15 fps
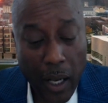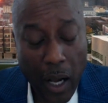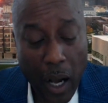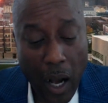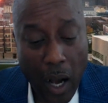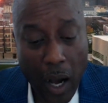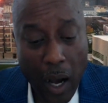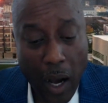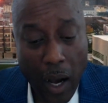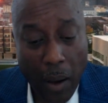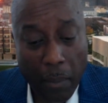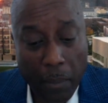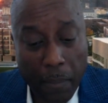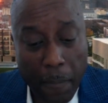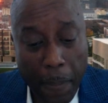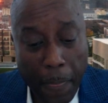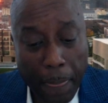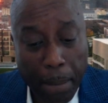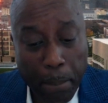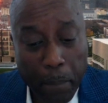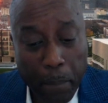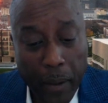Um,
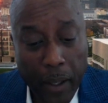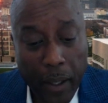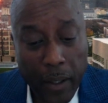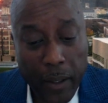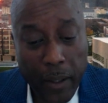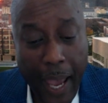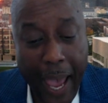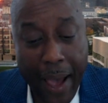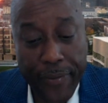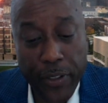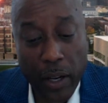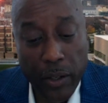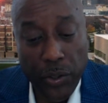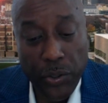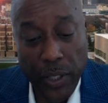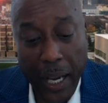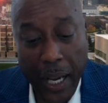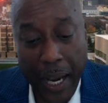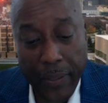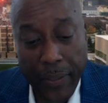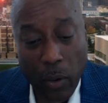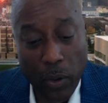you have to
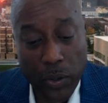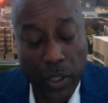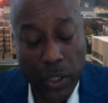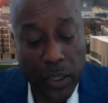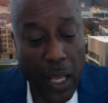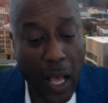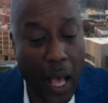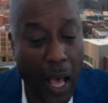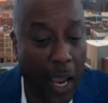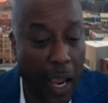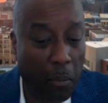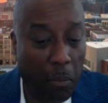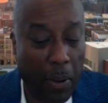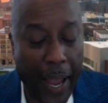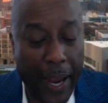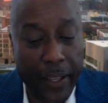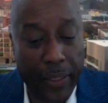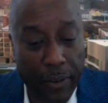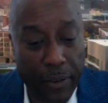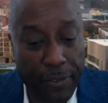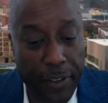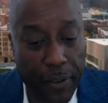understand there was a time back in
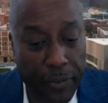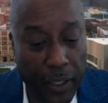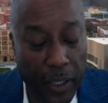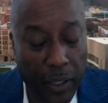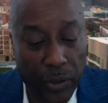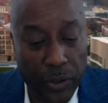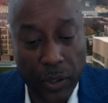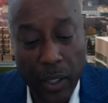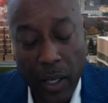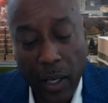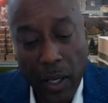the 50s